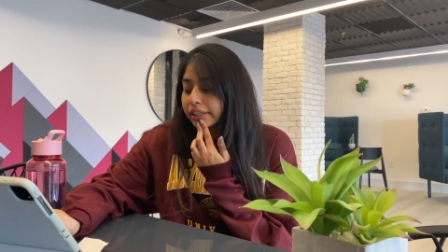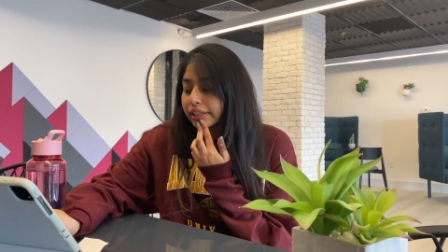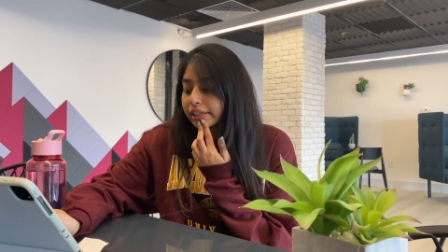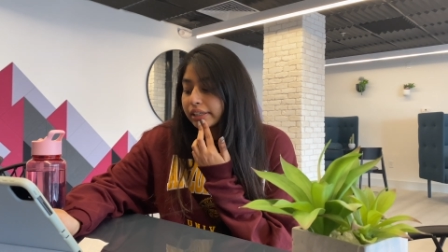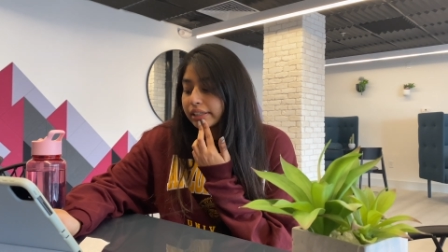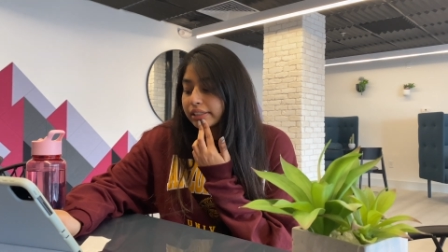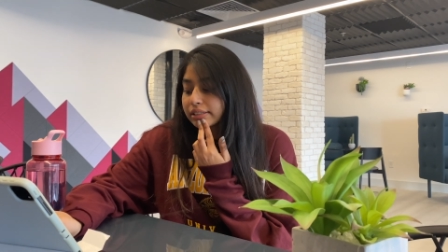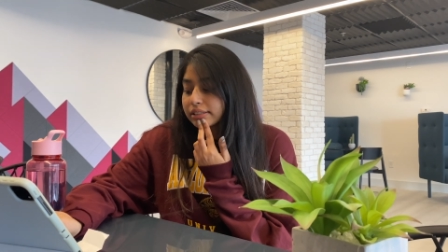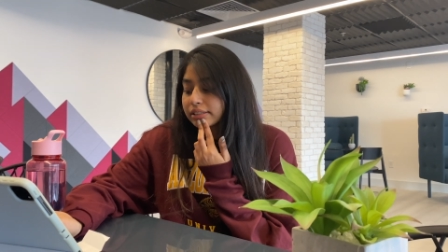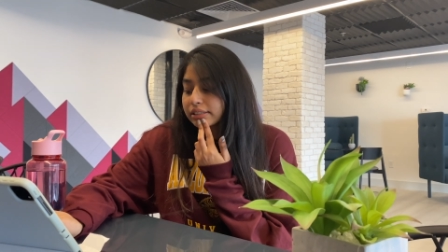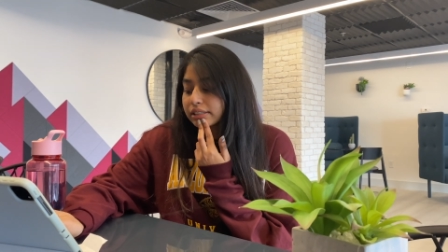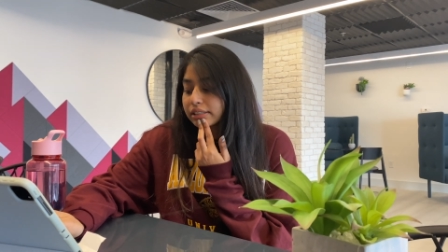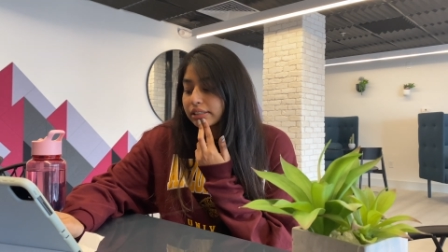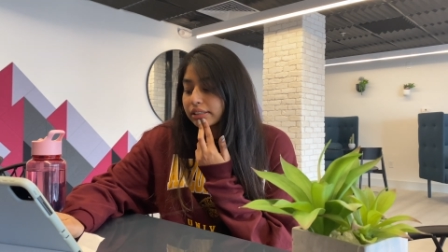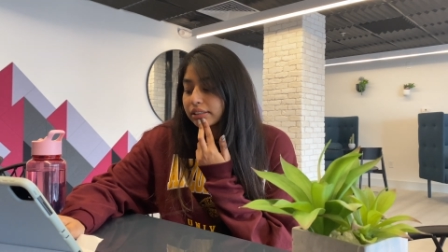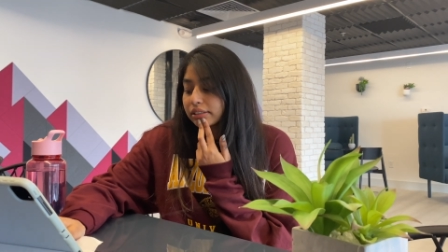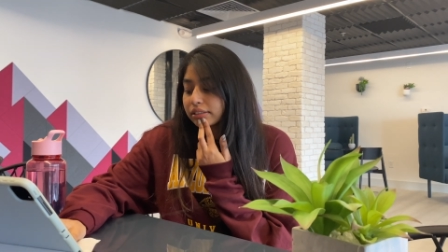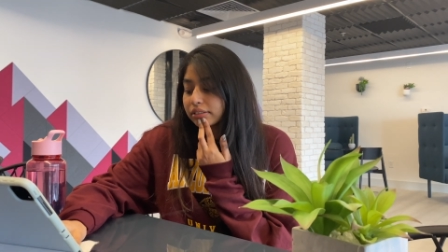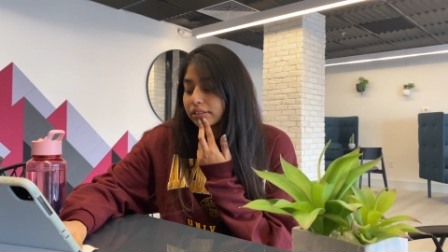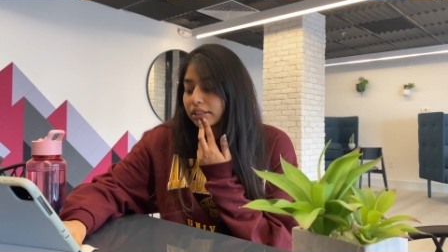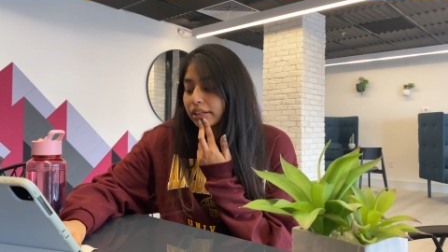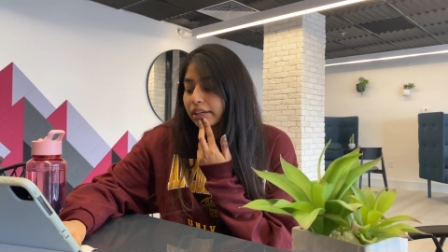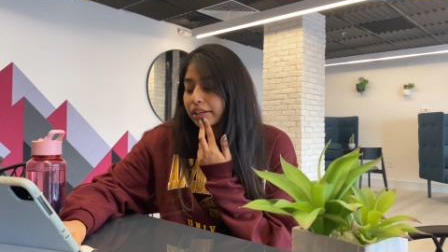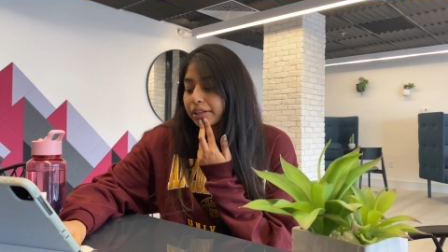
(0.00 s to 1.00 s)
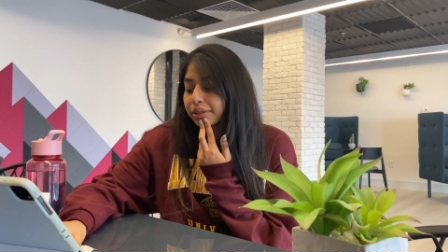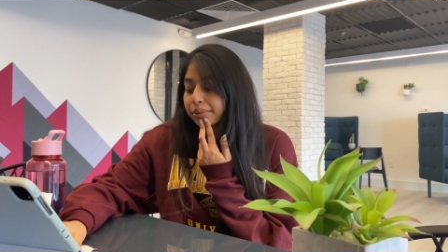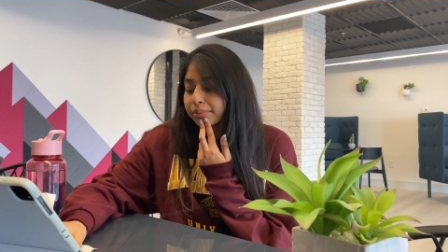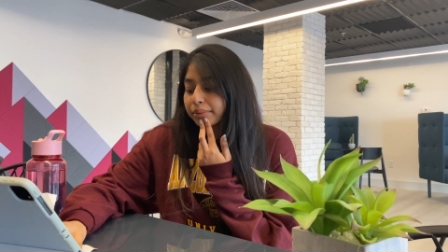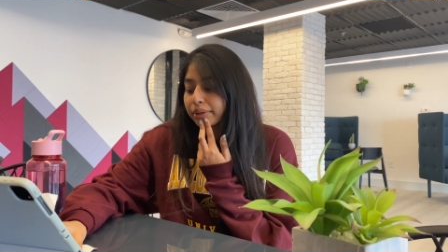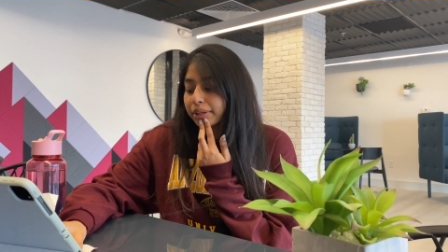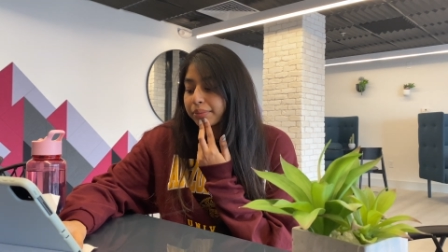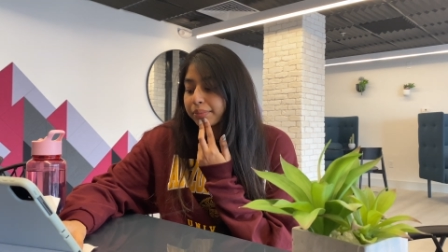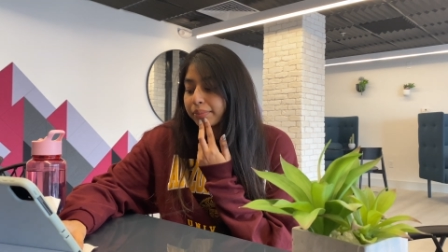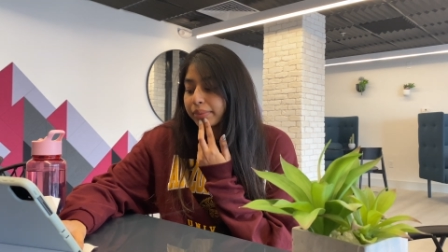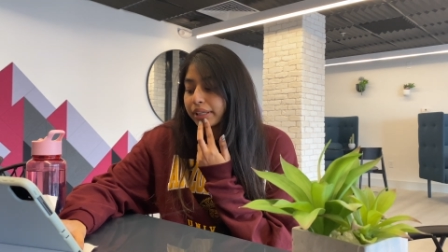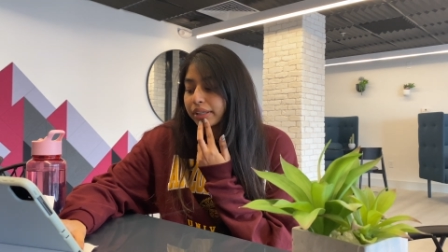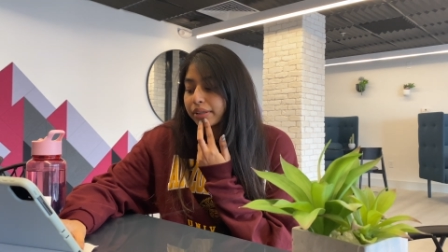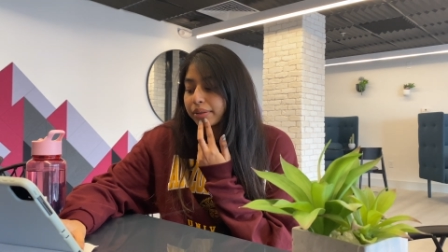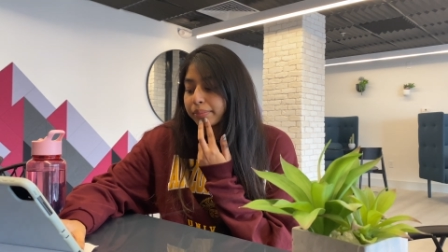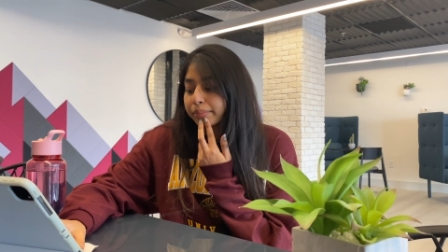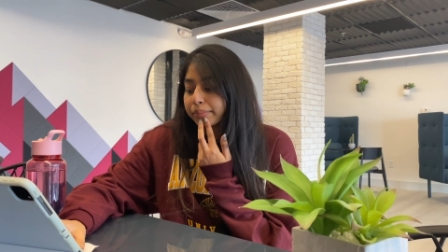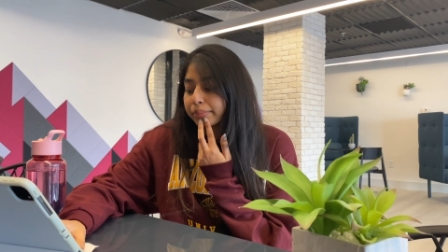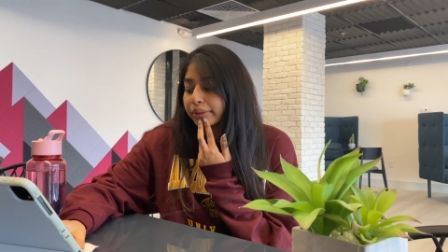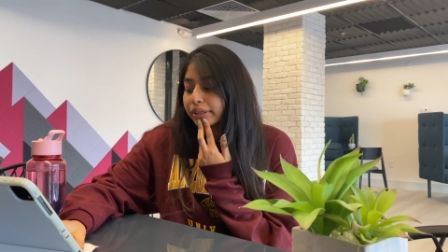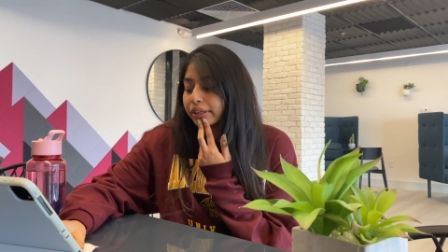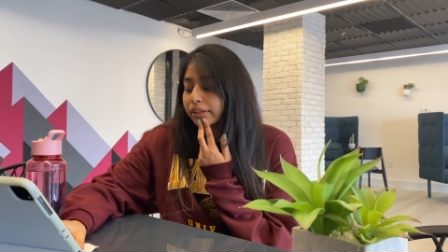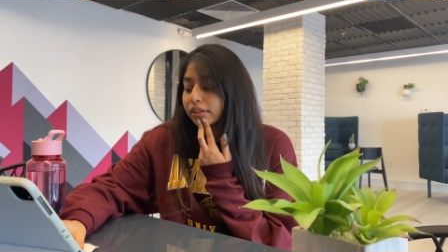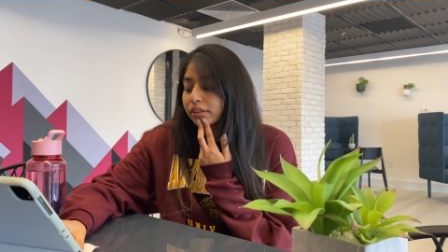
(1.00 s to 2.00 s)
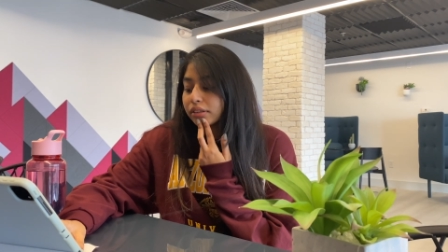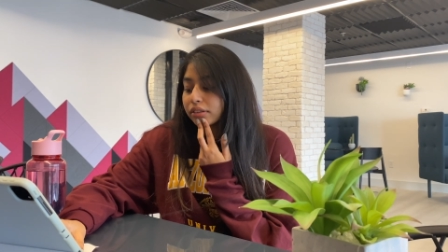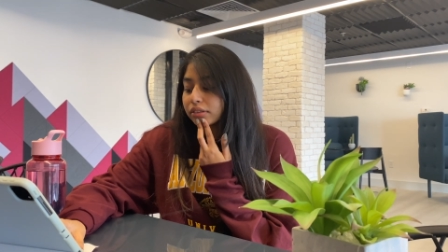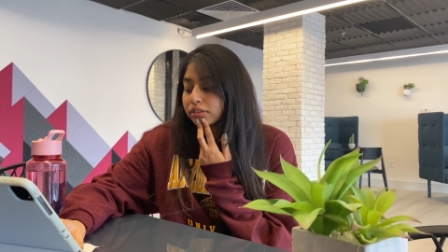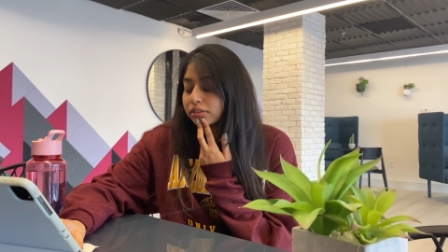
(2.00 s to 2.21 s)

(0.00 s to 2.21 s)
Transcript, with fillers: It's in Hyderabad Begumpet.